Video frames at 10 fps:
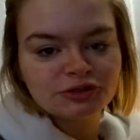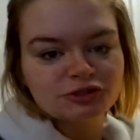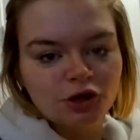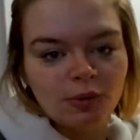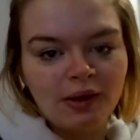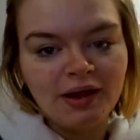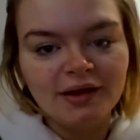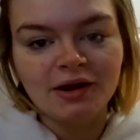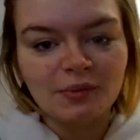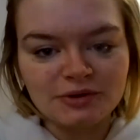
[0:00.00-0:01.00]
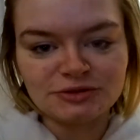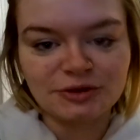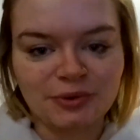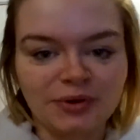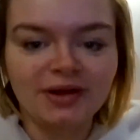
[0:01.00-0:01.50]
I just took a bite and it wasn't
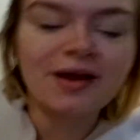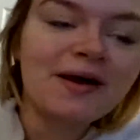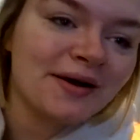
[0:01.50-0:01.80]
recording.